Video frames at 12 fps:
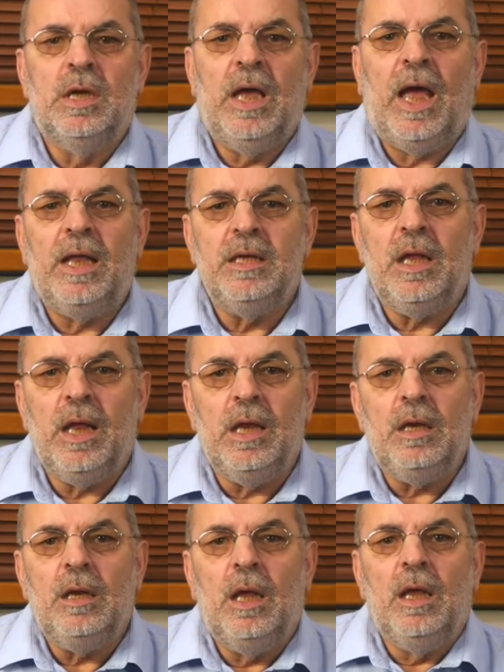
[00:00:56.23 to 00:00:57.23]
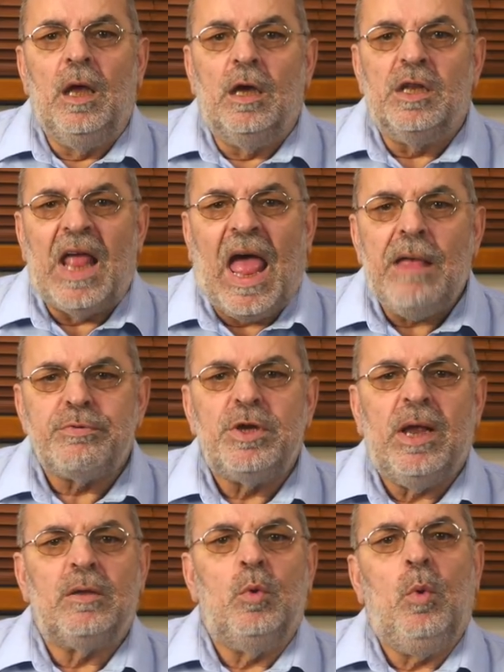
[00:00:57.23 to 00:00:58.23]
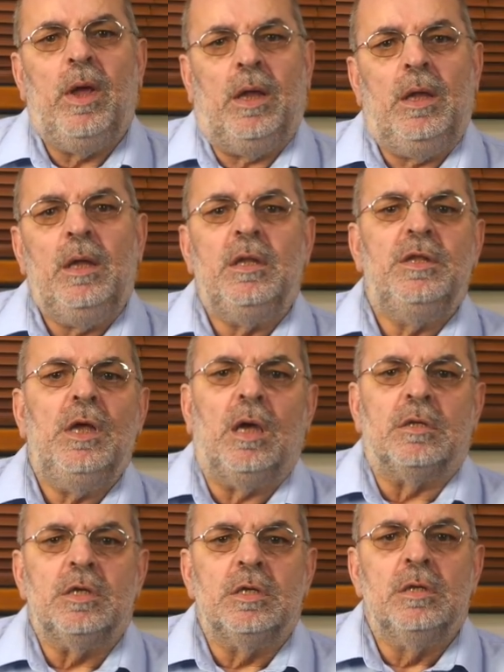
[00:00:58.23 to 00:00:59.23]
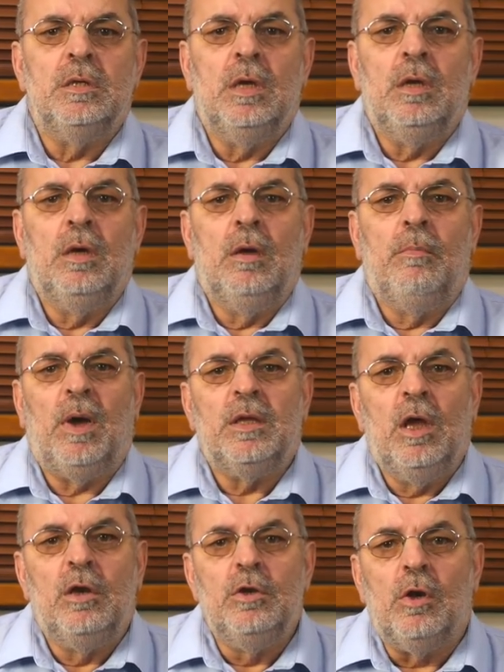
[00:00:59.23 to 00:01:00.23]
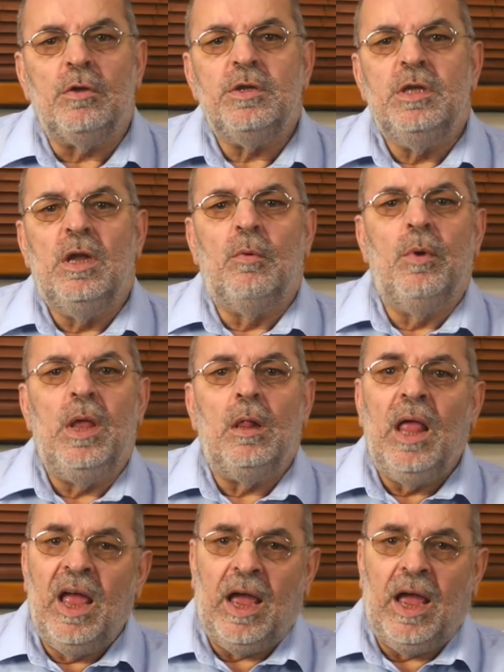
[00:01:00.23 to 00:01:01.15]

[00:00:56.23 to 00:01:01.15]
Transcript: And in an abstract way it does, but not in a real